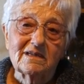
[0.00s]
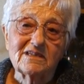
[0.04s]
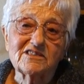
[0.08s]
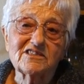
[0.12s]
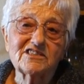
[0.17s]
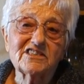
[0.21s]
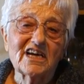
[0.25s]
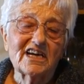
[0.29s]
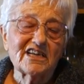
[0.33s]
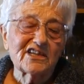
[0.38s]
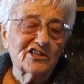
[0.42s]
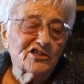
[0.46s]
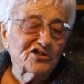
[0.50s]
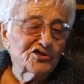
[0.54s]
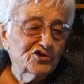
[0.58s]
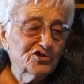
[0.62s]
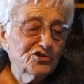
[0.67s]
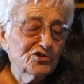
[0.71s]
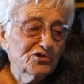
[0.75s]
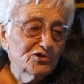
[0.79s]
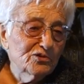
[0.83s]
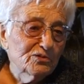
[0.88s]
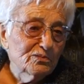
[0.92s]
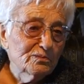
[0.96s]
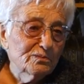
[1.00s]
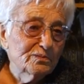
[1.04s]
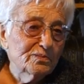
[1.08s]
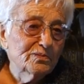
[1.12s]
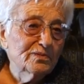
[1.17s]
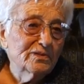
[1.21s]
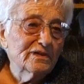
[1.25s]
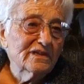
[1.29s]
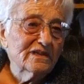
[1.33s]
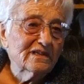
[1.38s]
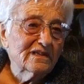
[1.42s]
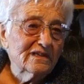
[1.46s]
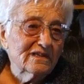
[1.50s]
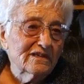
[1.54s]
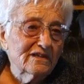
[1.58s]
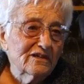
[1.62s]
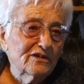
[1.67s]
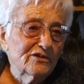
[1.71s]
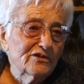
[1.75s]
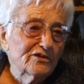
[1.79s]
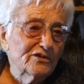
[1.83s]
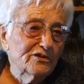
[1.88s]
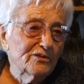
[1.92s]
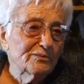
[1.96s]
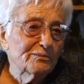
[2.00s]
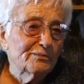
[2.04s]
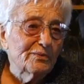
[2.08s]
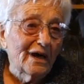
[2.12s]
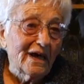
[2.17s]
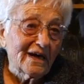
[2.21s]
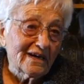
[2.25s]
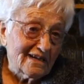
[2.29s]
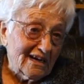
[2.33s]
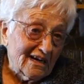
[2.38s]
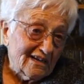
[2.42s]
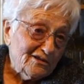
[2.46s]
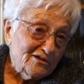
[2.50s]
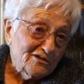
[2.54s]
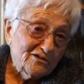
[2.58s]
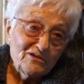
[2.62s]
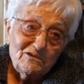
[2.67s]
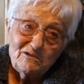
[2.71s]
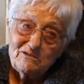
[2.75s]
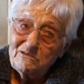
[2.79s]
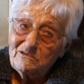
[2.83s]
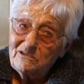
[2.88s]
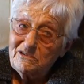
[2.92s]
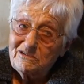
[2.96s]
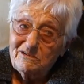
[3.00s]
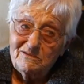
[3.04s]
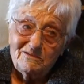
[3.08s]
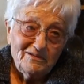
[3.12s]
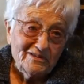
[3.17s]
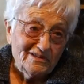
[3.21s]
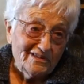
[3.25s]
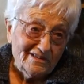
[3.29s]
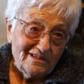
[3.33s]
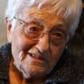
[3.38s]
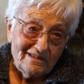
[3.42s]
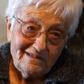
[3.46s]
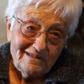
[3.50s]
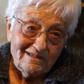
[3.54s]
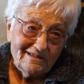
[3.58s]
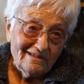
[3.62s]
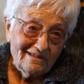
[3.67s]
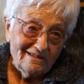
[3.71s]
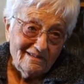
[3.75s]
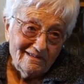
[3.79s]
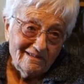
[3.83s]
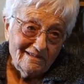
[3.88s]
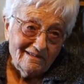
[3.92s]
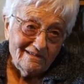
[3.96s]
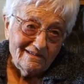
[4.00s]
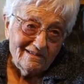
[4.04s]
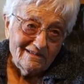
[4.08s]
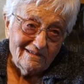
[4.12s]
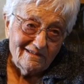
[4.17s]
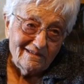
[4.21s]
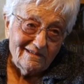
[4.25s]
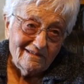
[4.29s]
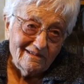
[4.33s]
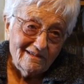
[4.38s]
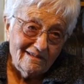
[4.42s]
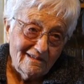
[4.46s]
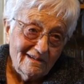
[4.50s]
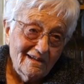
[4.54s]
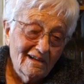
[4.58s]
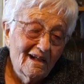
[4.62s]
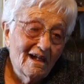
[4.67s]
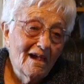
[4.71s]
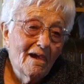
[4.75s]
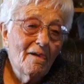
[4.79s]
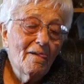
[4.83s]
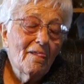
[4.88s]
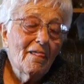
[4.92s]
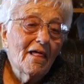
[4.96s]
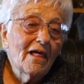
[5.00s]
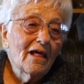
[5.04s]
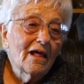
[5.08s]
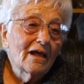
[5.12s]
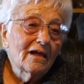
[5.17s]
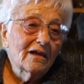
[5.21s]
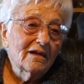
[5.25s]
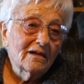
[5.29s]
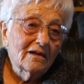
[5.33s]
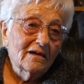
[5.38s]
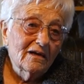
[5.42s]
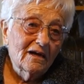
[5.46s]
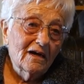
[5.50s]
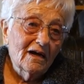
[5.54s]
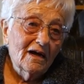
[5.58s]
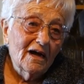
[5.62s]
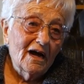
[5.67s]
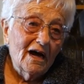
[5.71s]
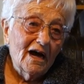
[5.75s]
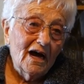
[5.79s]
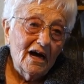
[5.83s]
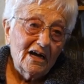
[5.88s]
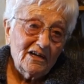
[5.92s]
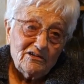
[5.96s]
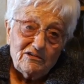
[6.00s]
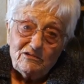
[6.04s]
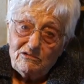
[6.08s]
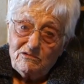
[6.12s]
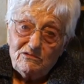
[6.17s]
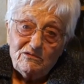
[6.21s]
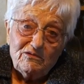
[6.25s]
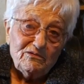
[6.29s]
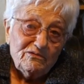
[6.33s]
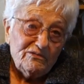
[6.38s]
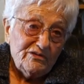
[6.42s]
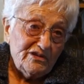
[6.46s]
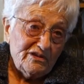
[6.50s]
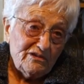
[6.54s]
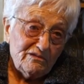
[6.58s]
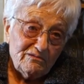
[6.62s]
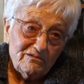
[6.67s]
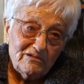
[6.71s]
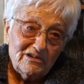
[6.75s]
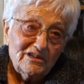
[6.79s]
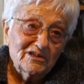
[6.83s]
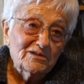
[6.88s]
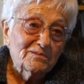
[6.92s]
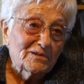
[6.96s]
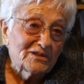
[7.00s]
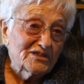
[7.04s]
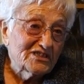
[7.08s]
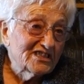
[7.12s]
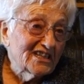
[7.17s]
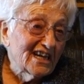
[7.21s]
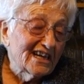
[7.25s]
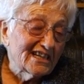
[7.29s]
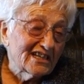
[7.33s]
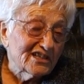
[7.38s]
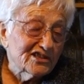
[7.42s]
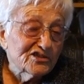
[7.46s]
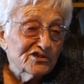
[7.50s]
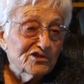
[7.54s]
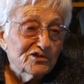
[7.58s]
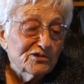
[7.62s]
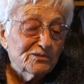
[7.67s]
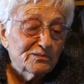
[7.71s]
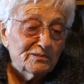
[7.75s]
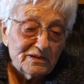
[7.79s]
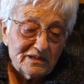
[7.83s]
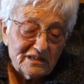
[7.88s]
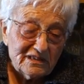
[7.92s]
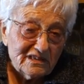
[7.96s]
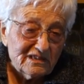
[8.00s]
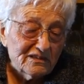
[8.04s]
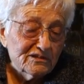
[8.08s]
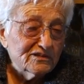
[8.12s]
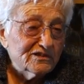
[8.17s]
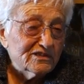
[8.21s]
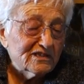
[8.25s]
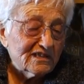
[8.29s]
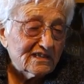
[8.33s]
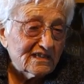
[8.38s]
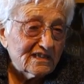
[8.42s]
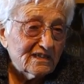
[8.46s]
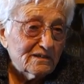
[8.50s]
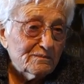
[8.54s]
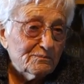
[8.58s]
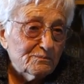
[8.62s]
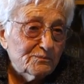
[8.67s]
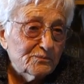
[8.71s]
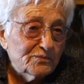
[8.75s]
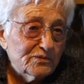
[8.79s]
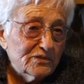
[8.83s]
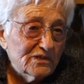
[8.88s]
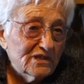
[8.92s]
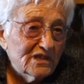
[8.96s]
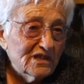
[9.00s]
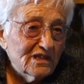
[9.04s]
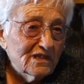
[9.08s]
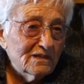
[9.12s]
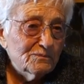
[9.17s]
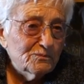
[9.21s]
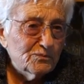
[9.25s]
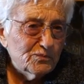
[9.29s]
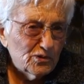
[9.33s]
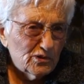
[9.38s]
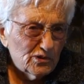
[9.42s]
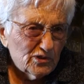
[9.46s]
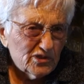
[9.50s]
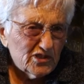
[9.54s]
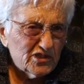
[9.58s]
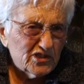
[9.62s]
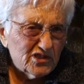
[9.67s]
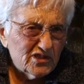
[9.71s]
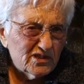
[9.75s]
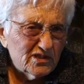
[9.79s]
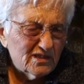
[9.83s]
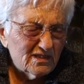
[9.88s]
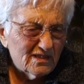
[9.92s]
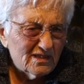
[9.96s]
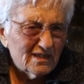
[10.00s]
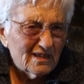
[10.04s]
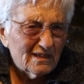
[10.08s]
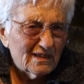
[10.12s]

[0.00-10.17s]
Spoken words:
She had a tube in the back. I don't know what was. You didn't know exactly what happened. I don't know what it was, but she had a tube, and they used to come push.